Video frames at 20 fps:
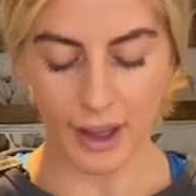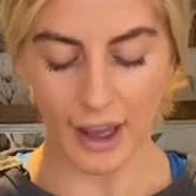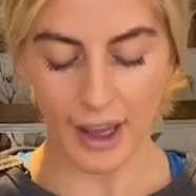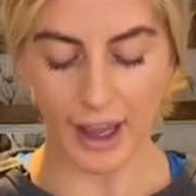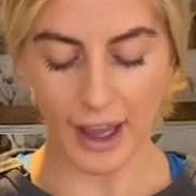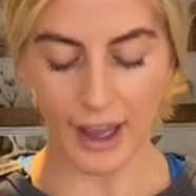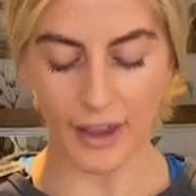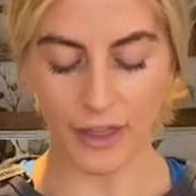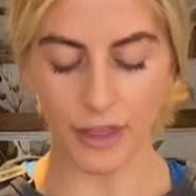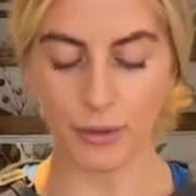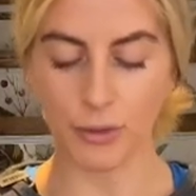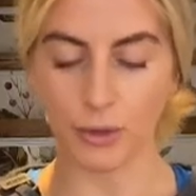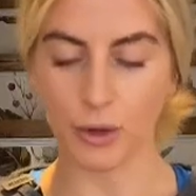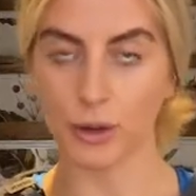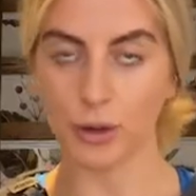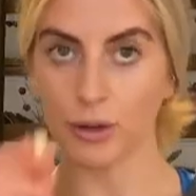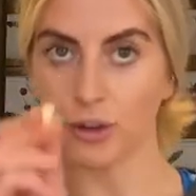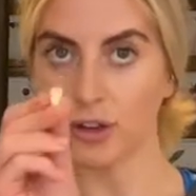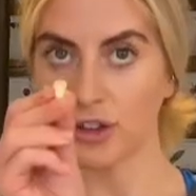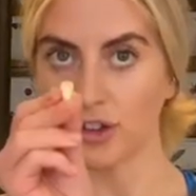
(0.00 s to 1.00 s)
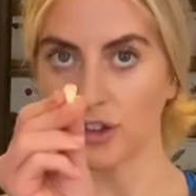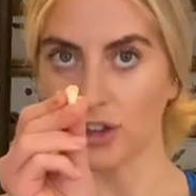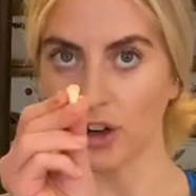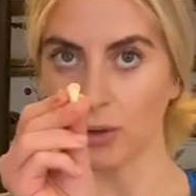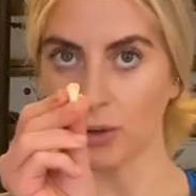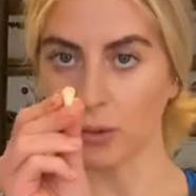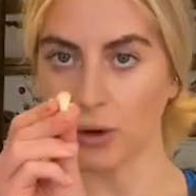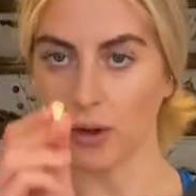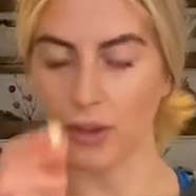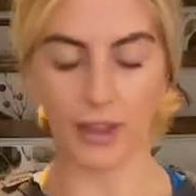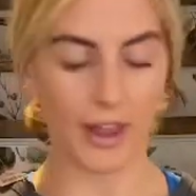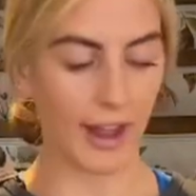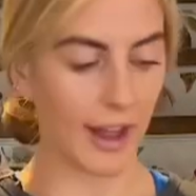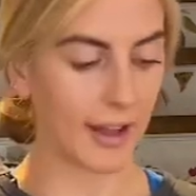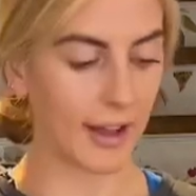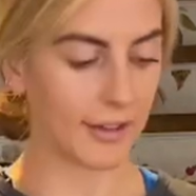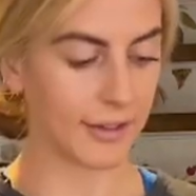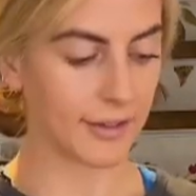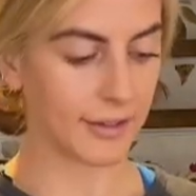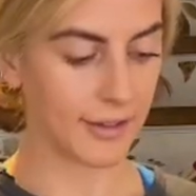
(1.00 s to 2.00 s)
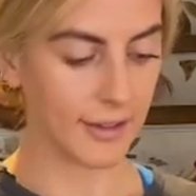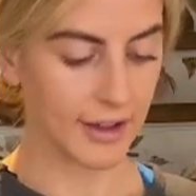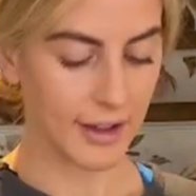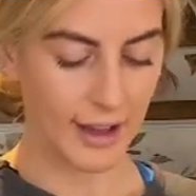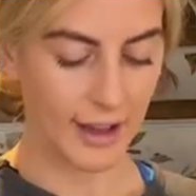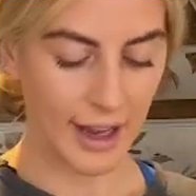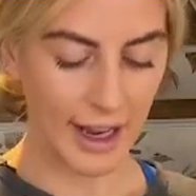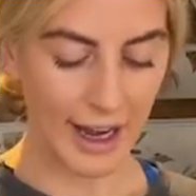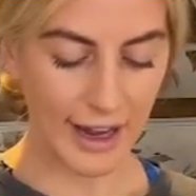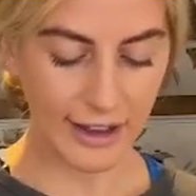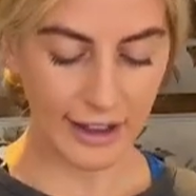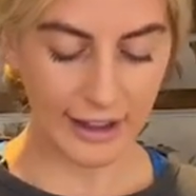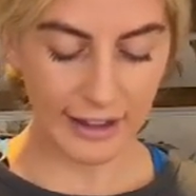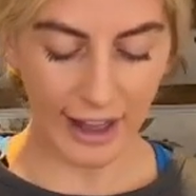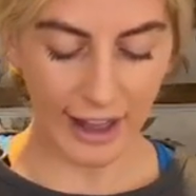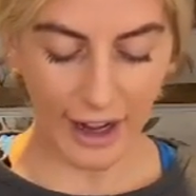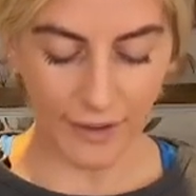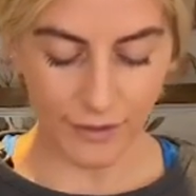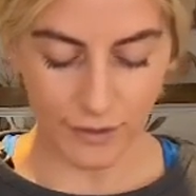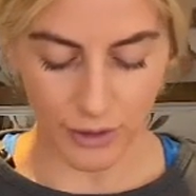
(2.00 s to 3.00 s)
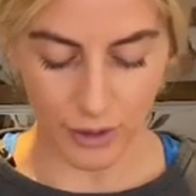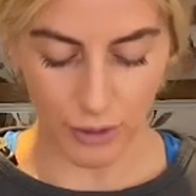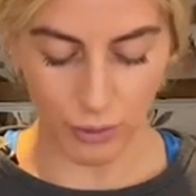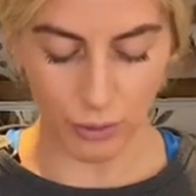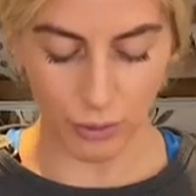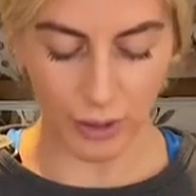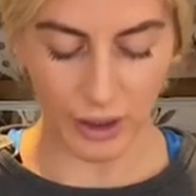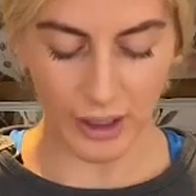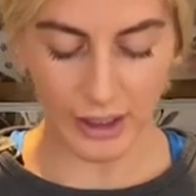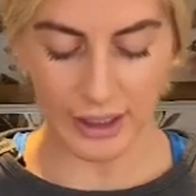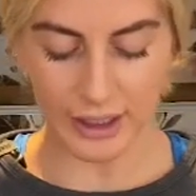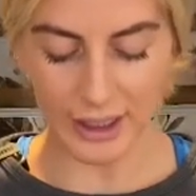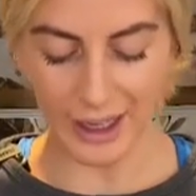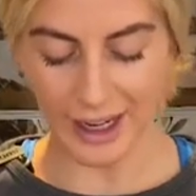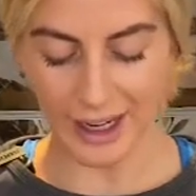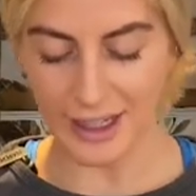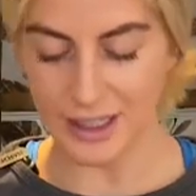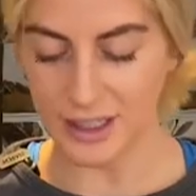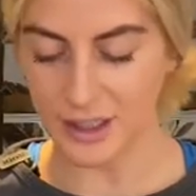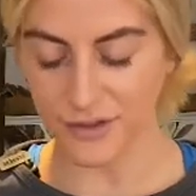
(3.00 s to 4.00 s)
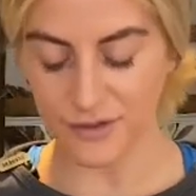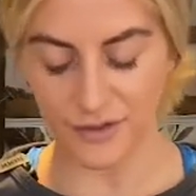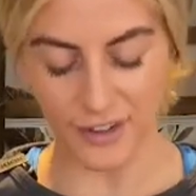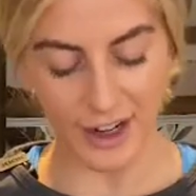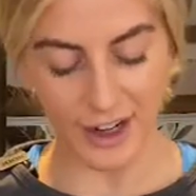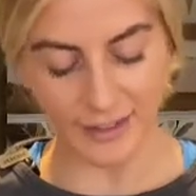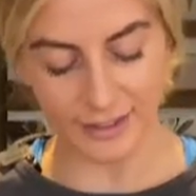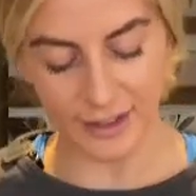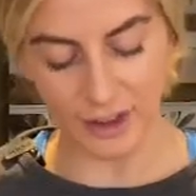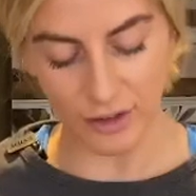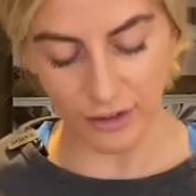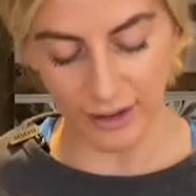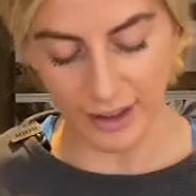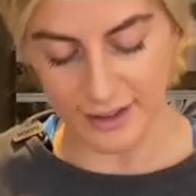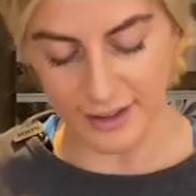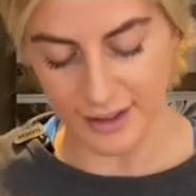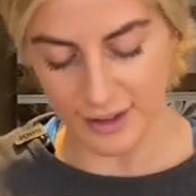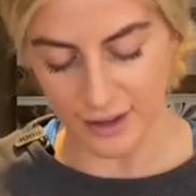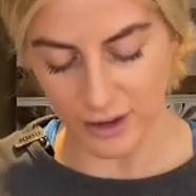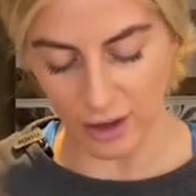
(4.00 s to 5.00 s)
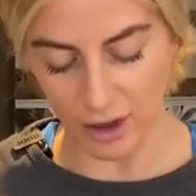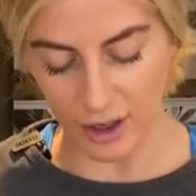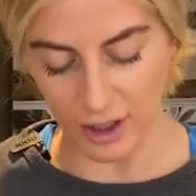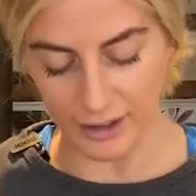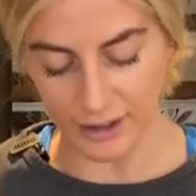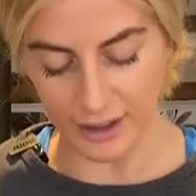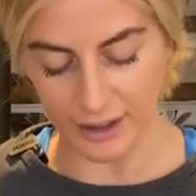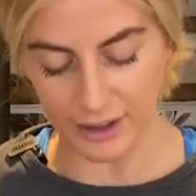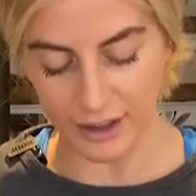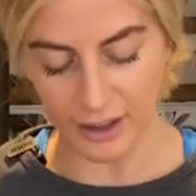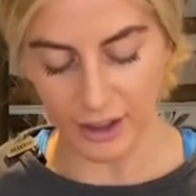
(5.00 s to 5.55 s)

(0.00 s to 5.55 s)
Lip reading: at the root, because you don't want that, and you're left with a really nice finely grated garlic.